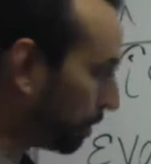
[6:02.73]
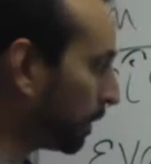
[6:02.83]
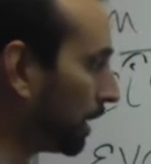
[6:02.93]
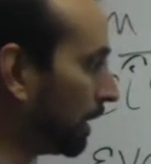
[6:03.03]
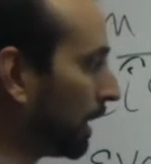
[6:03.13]
you
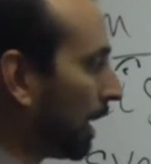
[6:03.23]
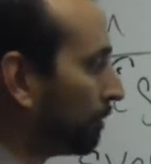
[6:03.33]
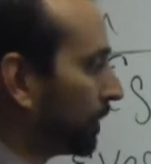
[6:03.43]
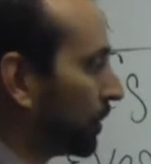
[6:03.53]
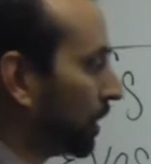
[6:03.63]
that
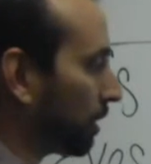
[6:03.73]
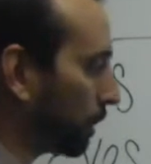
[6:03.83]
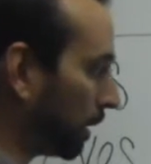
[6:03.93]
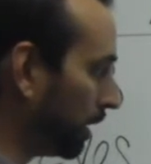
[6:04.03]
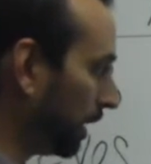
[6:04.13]
alpha
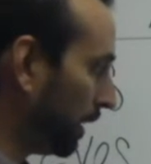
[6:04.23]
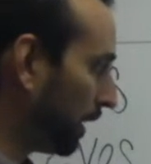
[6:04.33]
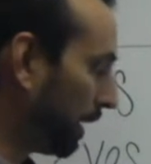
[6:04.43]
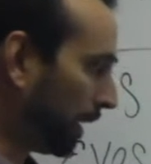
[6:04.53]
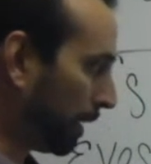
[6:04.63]
sigma
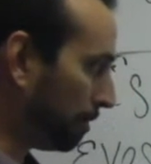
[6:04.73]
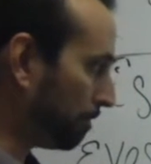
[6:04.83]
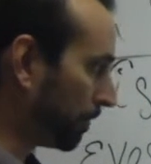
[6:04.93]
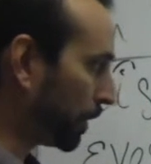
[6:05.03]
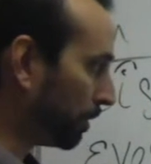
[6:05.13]

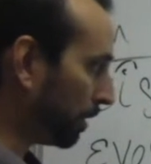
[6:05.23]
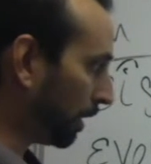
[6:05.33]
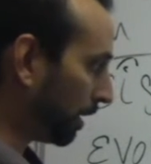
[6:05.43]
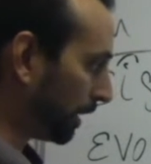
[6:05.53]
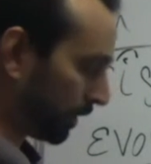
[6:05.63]

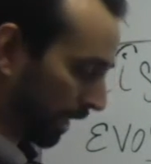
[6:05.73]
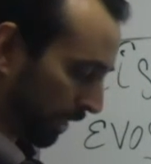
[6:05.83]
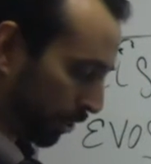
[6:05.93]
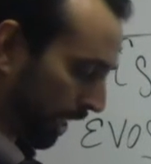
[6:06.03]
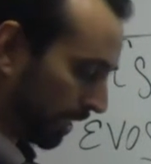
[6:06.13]
is
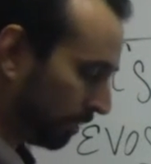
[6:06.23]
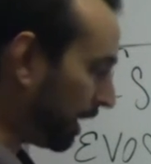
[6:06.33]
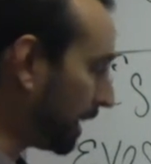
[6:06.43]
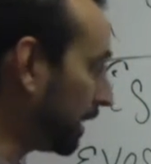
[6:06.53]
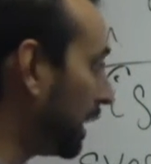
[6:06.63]
that genitive
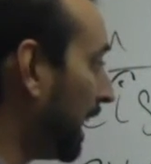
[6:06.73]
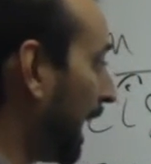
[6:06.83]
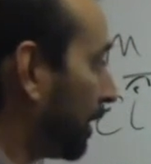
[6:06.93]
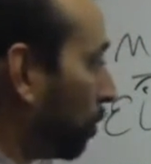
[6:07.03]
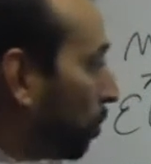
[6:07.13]
ending.
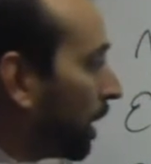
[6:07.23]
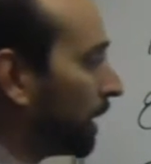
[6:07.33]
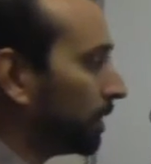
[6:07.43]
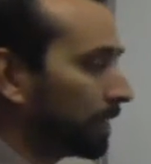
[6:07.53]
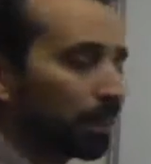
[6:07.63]
And the
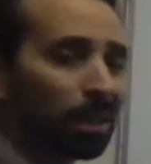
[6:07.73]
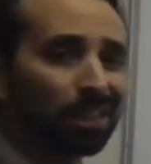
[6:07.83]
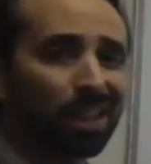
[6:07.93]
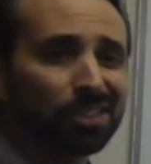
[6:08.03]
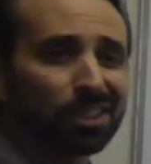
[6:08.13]
one, think about it
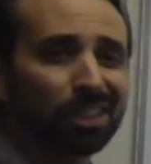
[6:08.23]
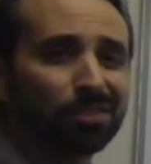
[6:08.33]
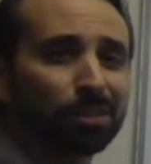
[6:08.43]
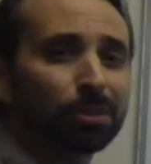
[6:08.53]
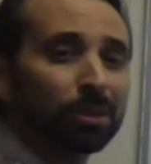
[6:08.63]
logically.
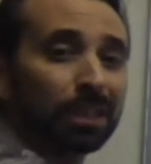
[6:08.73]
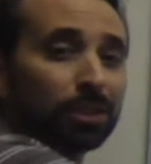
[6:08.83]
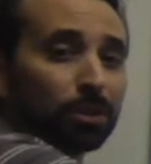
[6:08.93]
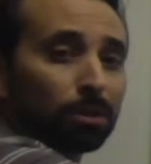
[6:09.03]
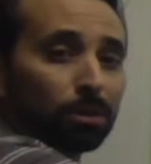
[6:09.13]
These
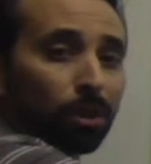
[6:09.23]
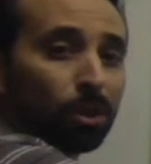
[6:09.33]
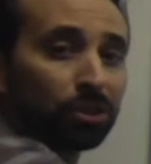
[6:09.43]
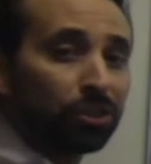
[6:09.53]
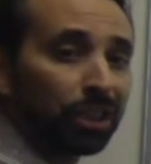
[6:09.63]
are all
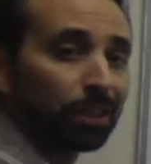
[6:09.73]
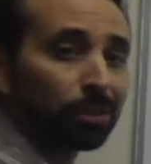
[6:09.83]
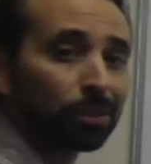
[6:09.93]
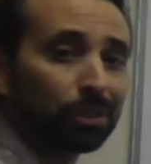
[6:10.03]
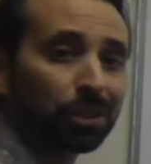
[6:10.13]

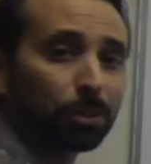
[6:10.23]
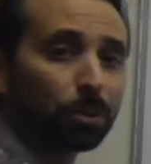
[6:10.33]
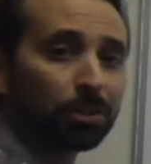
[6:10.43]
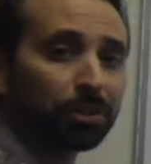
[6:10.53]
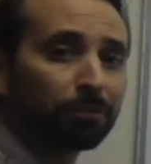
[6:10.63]
singular. If you say, well,
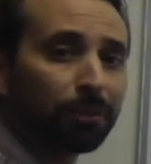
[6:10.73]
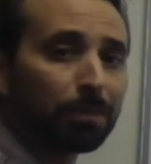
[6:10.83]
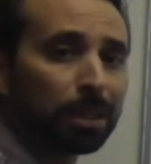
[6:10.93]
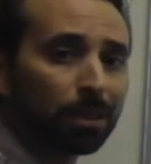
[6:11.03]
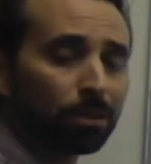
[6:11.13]
where's the
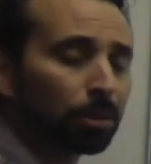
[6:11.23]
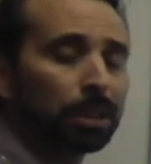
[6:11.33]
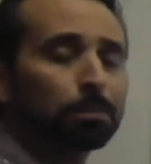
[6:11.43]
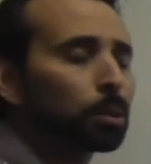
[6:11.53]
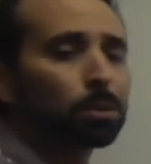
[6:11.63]
feminine or
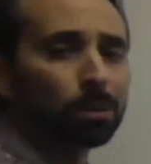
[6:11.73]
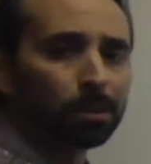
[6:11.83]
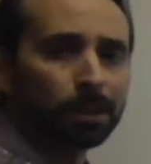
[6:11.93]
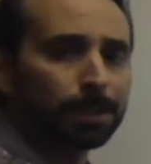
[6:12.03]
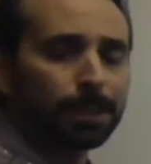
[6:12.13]
the
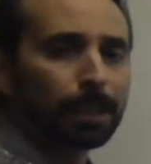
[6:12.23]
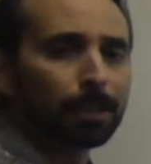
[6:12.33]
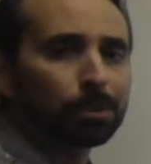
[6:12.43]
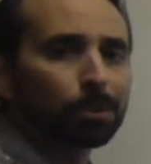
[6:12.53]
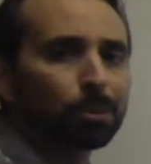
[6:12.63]
plural?
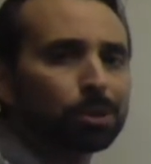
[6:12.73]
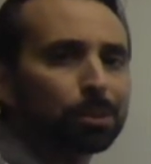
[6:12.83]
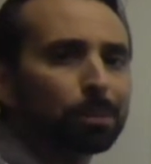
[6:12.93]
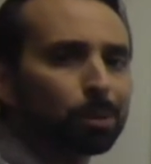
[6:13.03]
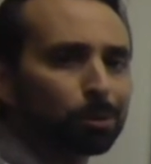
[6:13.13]
Where's the
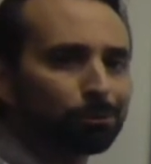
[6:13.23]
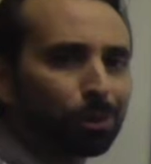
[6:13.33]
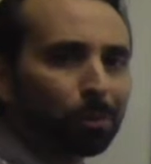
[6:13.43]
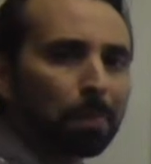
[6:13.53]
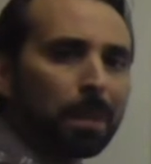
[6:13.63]
plural form?